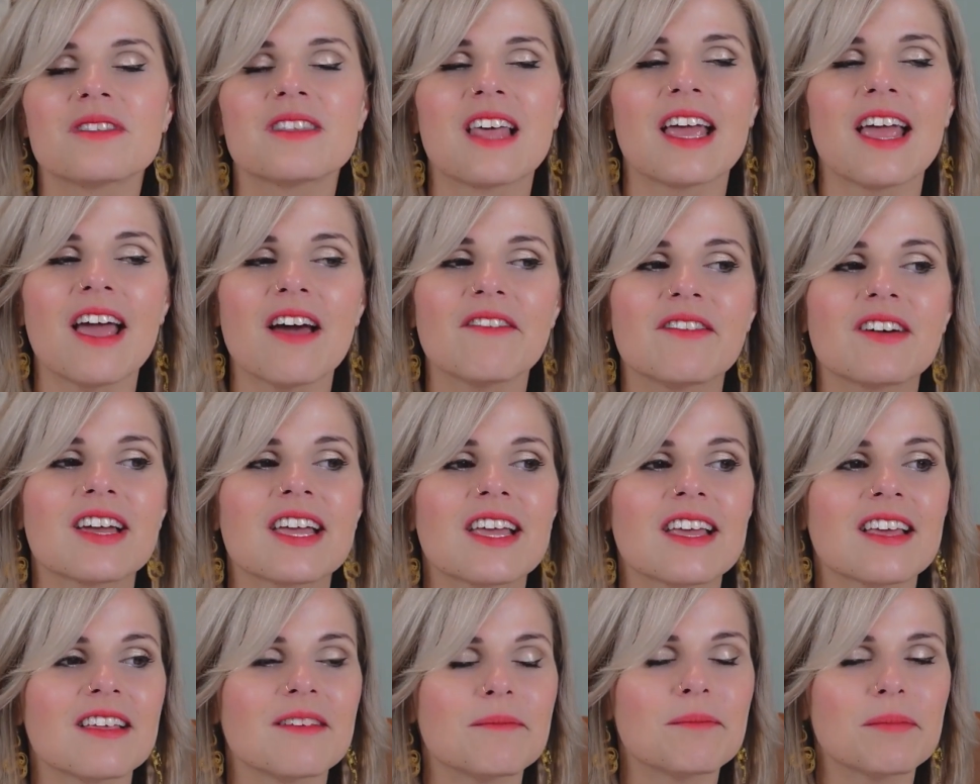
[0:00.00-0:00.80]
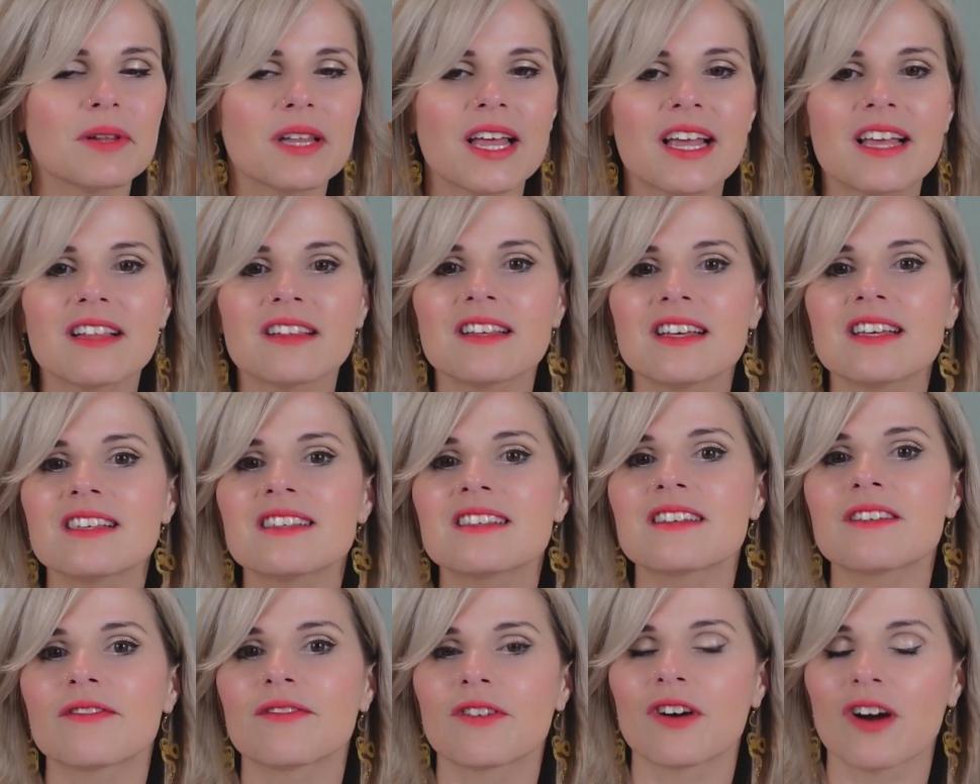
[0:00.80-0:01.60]
They have a
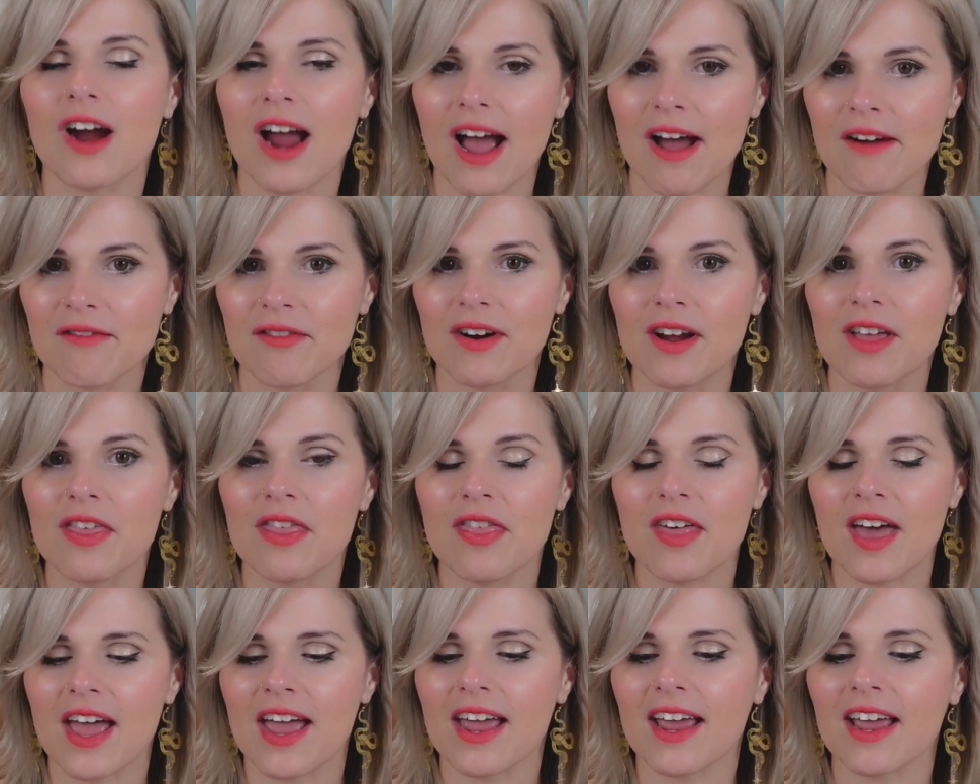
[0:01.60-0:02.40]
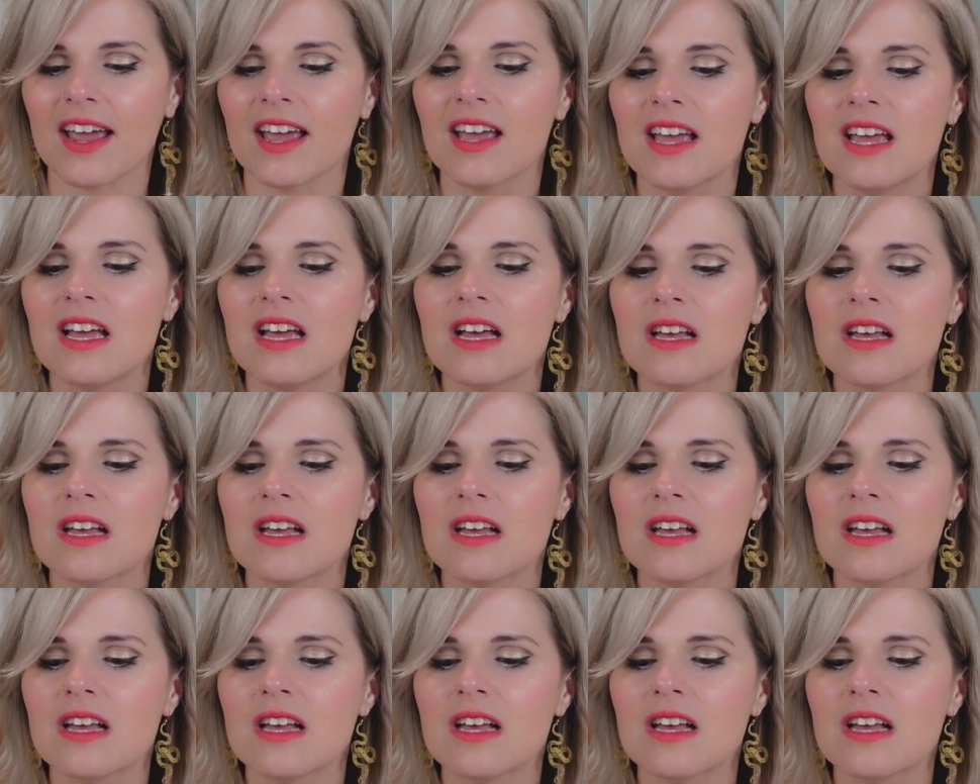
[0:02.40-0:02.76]
playlist for everything.